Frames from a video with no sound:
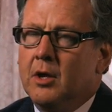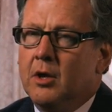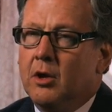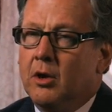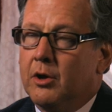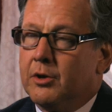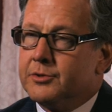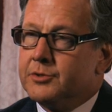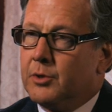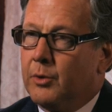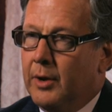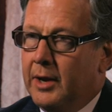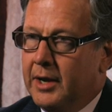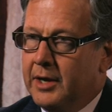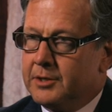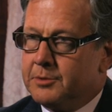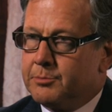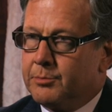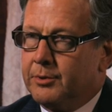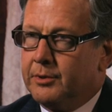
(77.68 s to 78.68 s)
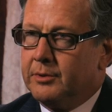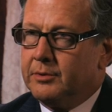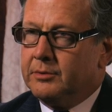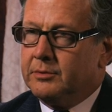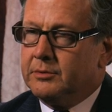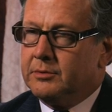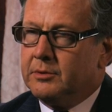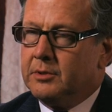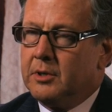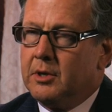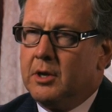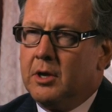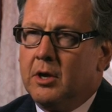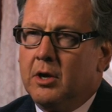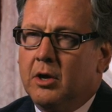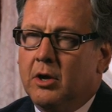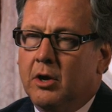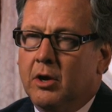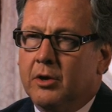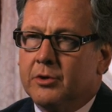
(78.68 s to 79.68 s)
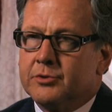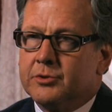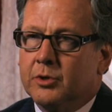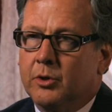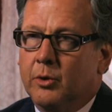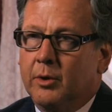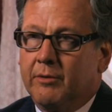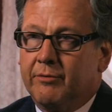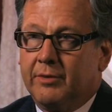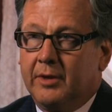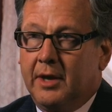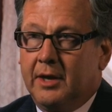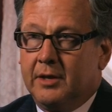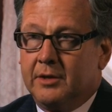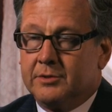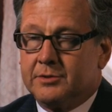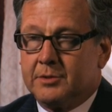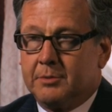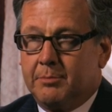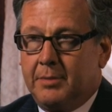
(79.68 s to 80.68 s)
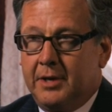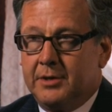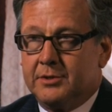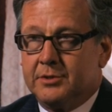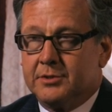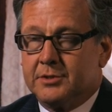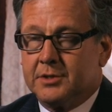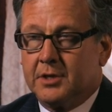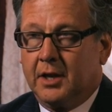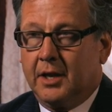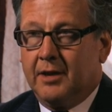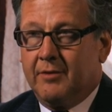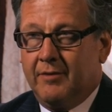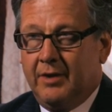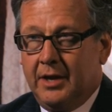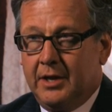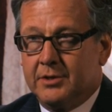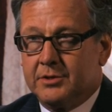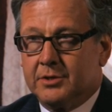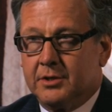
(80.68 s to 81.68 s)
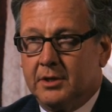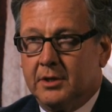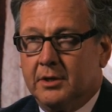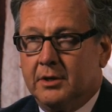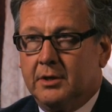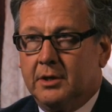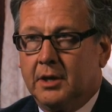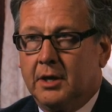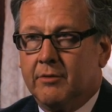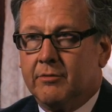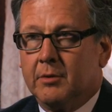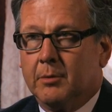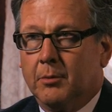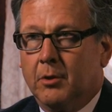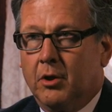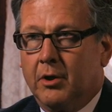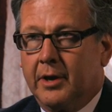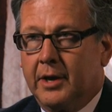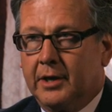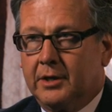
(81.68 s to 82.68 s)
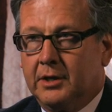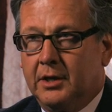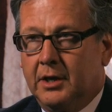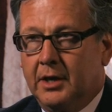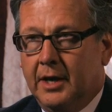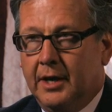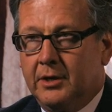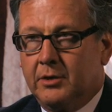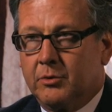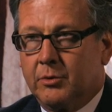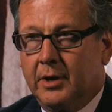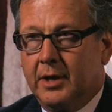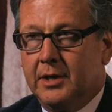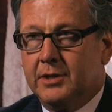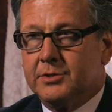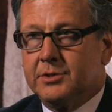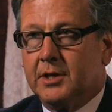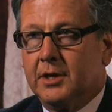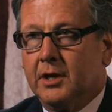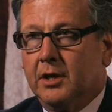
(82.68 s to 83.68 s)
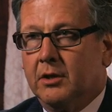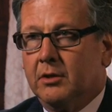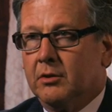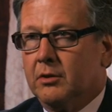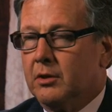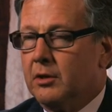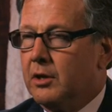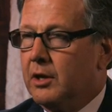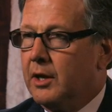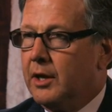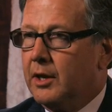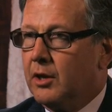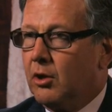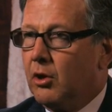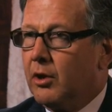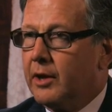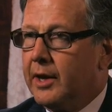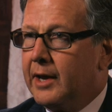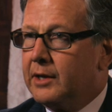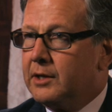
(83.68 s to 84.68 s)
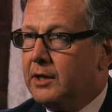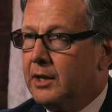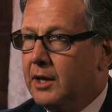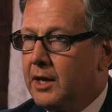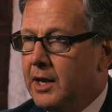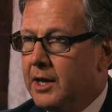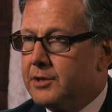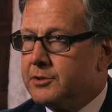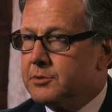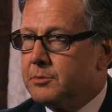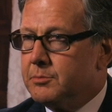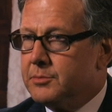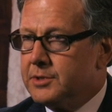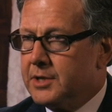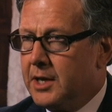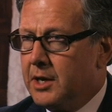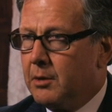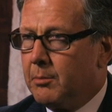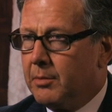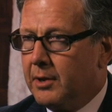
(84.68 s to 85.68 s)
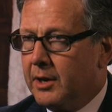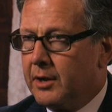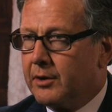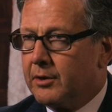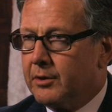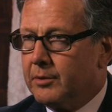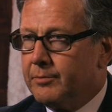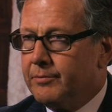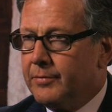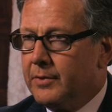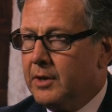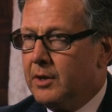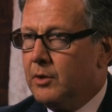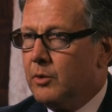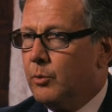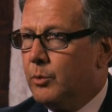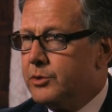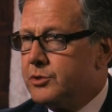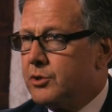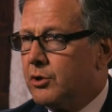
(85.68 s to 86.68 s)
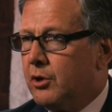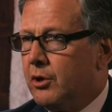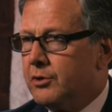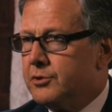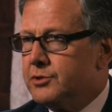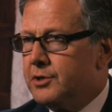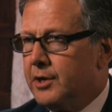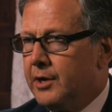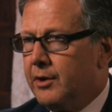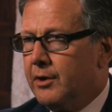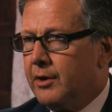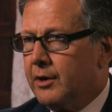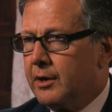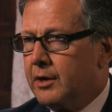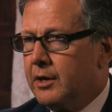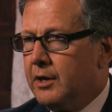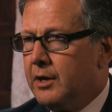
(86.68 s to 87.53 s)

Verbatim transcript: also aspirin, also if the patients still have angina, to give them long-acting nitrates and a, a long-acting calcium channel blocker, which are all generic.